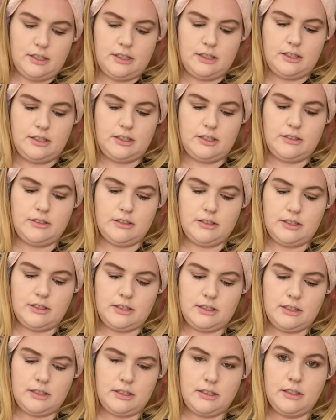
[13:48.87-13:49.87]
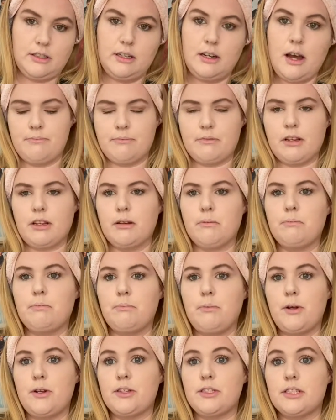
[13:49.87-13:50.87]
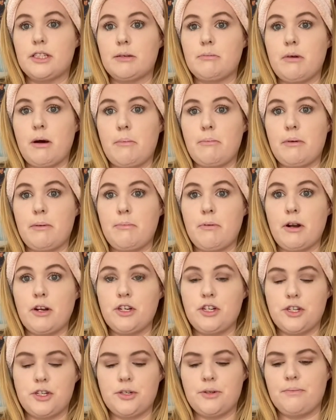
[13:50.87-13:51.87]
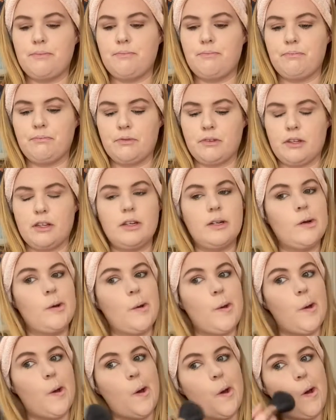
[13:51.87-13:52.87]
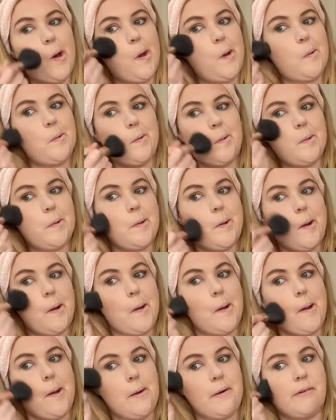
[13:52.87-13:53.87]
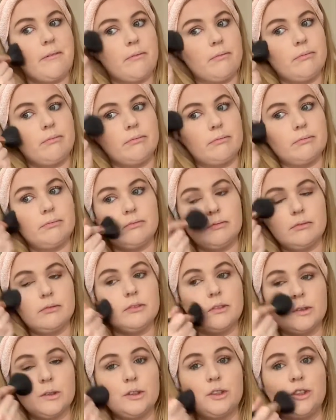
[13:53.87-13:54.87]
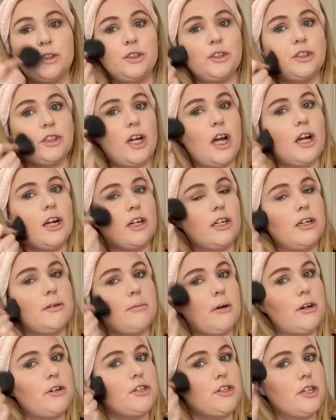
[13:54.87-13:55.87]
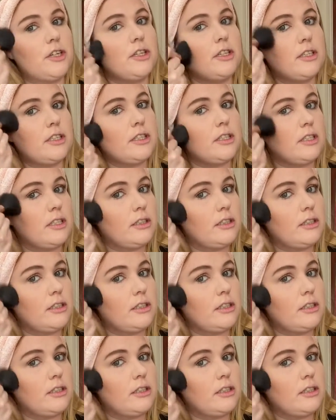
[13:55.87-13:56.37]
So I just put some on my brush. I'm just gonna do circular motions.